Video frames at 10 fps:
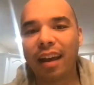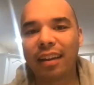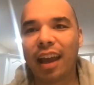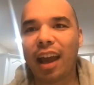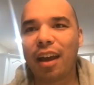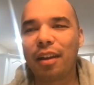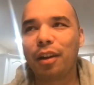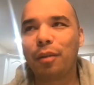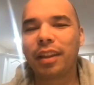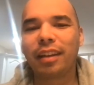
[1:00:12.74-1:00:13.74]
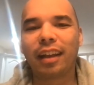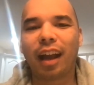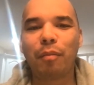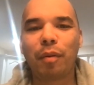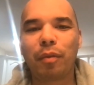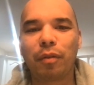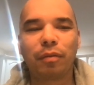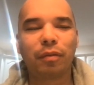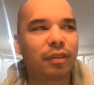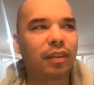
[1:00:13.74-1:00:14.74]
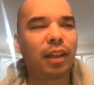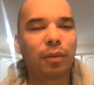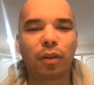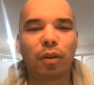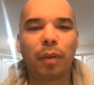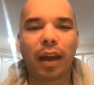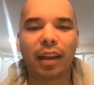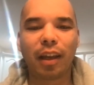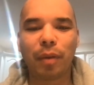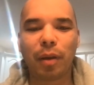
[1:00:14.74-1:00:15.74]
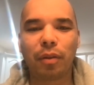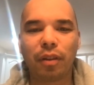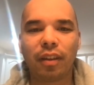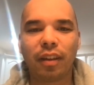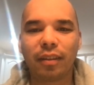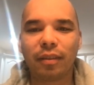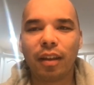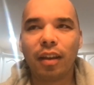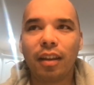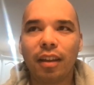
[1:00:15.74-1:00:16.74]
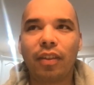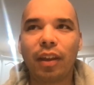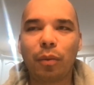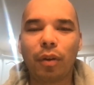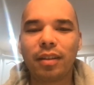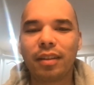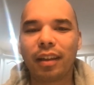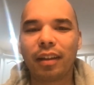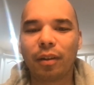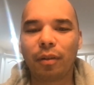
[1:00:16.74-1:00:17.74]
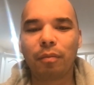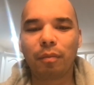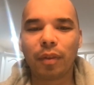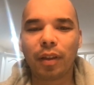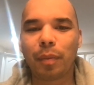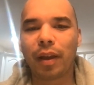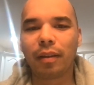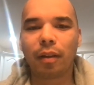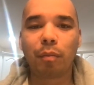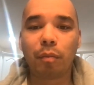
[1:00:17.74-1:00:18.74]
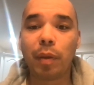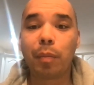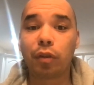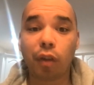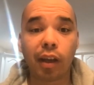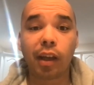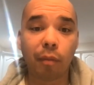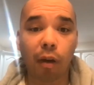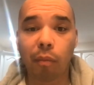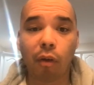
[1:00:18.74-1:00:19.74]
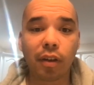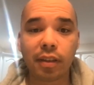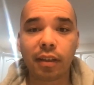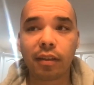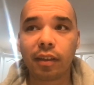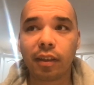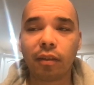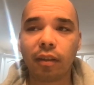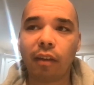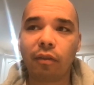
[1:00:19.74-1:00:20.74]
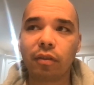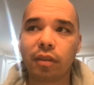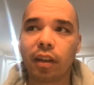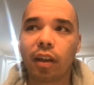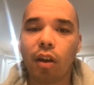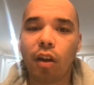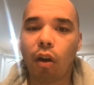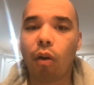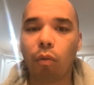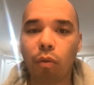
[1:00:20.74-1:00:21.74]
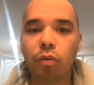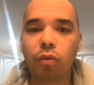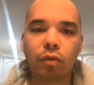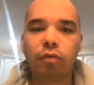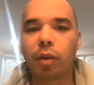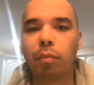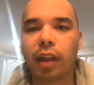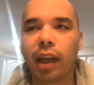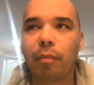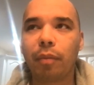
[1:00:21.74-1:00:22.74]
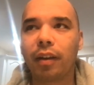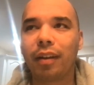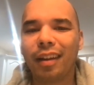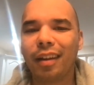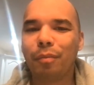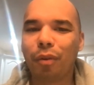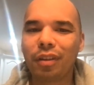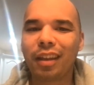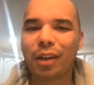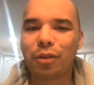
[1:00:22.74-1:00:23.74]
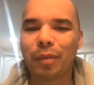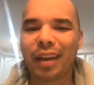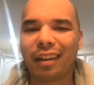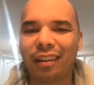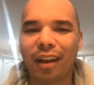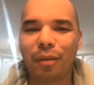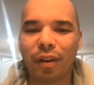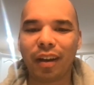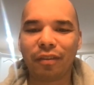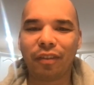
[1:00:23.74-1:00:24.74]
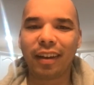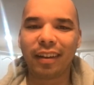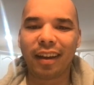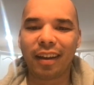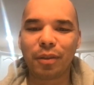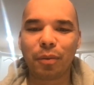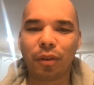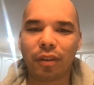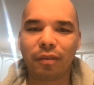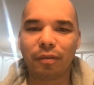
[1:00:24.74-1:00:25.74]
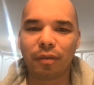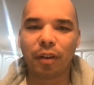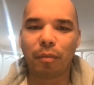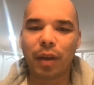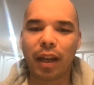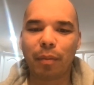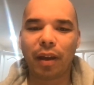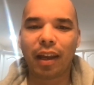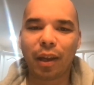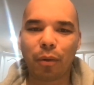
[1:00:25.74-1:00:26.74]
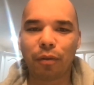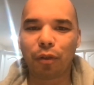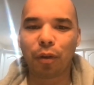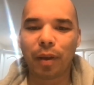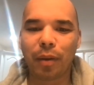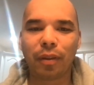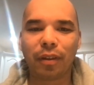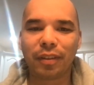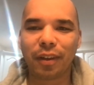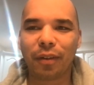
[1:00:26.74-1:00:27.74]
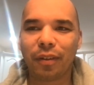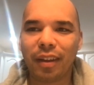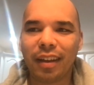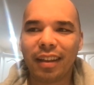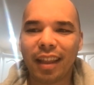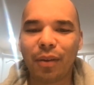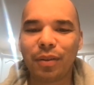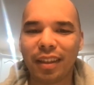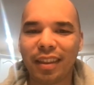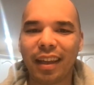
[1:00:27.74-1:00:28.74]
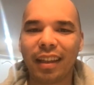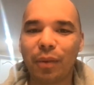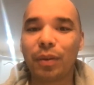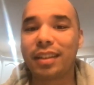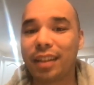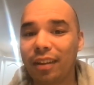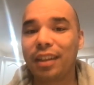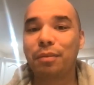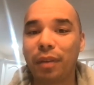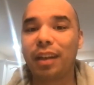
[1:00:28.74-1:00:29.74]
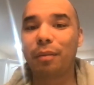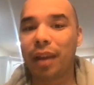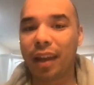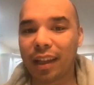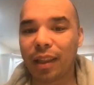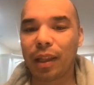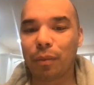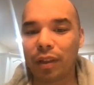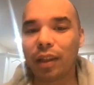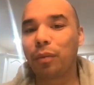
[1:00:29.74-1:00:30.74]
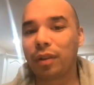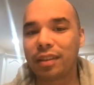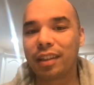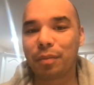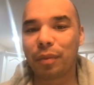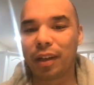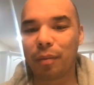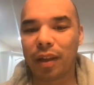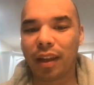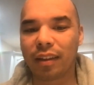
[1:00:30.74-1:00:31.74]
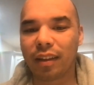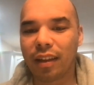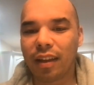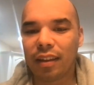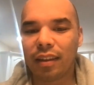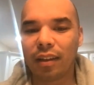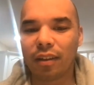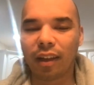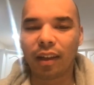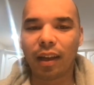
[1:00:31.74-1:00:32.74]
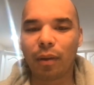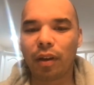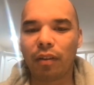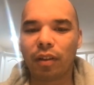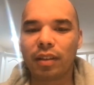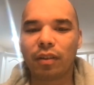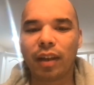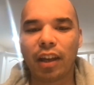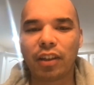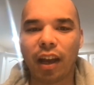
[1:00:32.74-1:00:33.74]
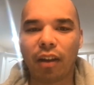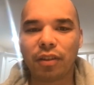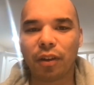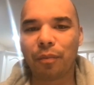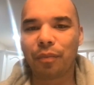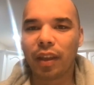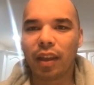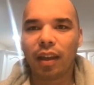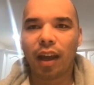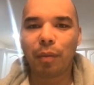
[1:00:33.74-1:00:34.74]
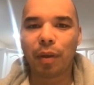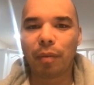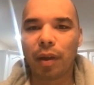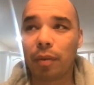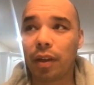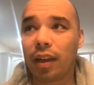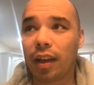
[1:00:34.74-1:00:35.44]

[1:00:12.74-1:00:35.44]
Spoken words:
yeah, but then like I remember dealing with the whole Pacquiao Mayweather thing, and the thing was that people dug in on partisan levels, like, oh, who's to blame, but both guys are making a lot of money fighting guys who weren't Manny Pacquiao or Floyd Mayweather. So that was the thing. There was still this money to make, and then when there wasn't this money to make, then they're like, hey, whatever, let's go cash out. So I mean, maybe